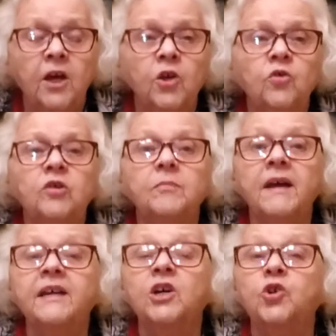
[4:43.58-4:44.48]
You can
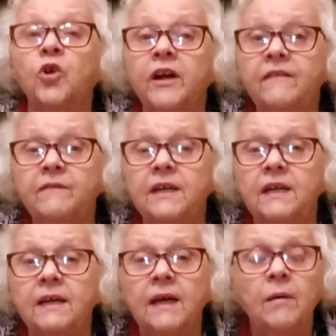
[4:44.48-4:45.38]
make a
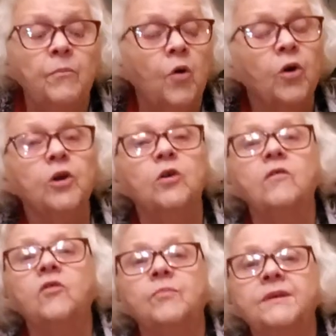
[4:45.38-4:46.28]
gravy, pour it
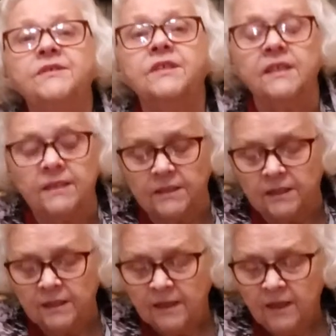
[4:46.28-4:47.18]
over
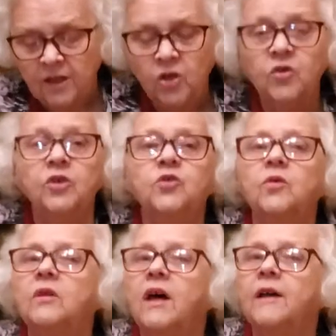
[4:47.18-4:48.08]
biscuits. You can do
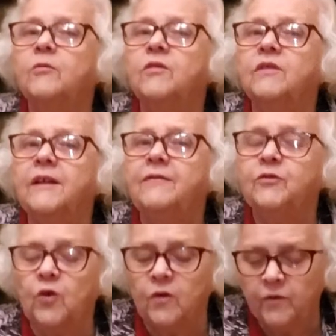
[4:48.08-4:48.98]
a lot with
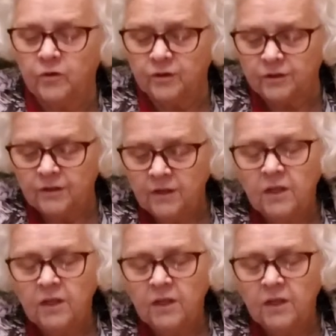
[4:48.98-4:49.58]
leftovers.